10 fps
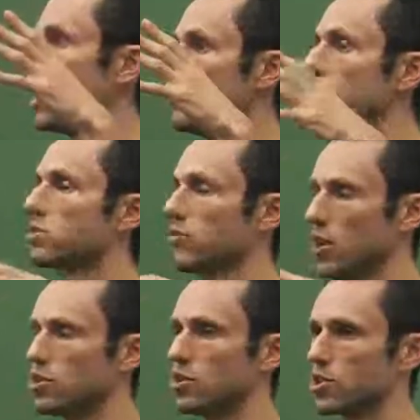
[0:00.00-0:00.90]
because of
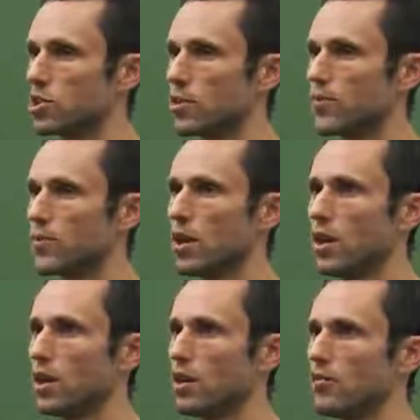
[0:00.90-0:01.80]
interest,
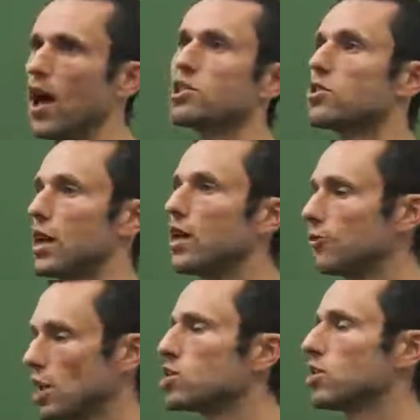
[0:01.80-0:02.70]
faster than
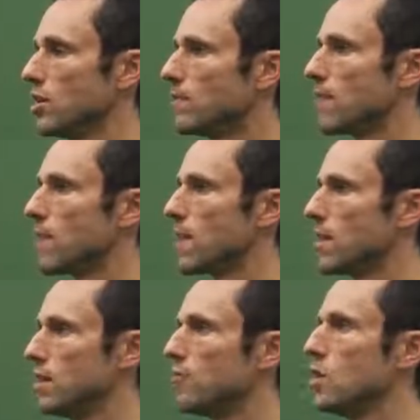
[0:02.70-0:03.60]
inflation,
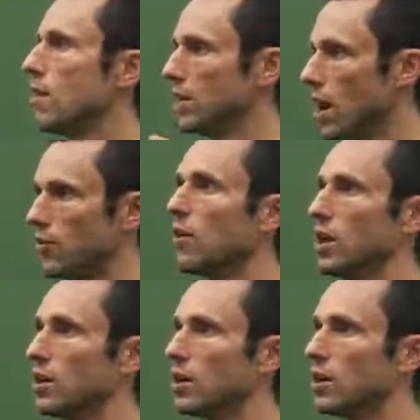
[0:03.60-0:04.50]
if you have enough of
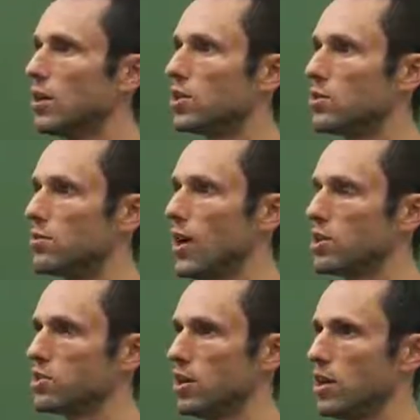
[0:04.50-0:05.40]
it to
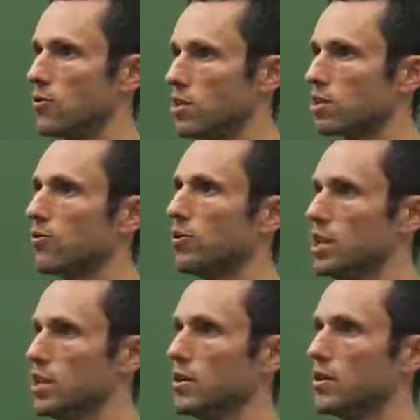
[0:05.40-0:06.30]
invest it in
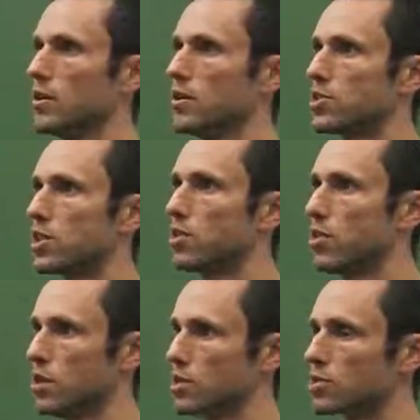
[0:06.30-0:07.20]
risk-free
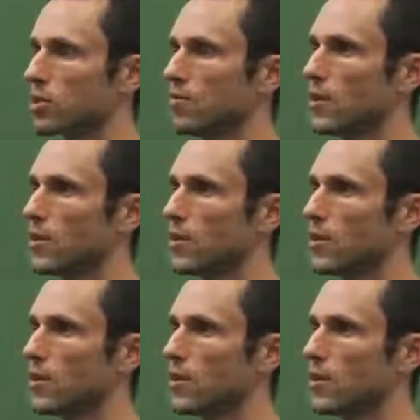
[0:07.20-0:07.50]
securities,